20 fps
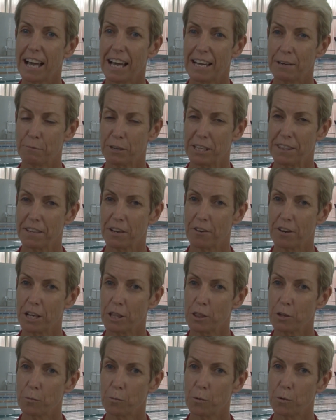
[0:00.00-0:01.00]
and when they're
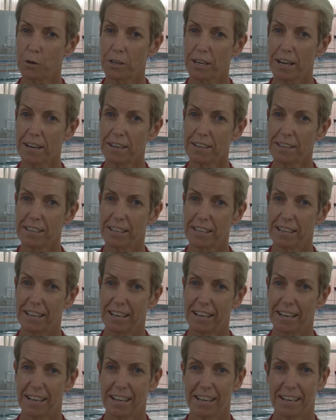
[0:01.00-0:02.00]
in the water,
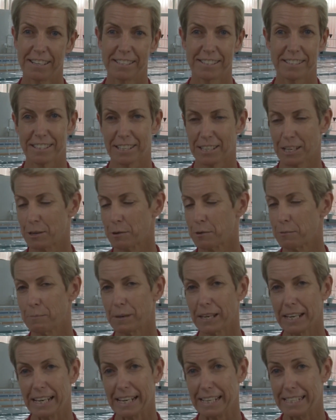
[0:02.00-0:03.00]
it's
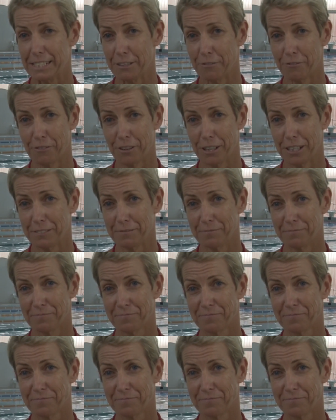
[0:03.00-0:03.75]
completely different.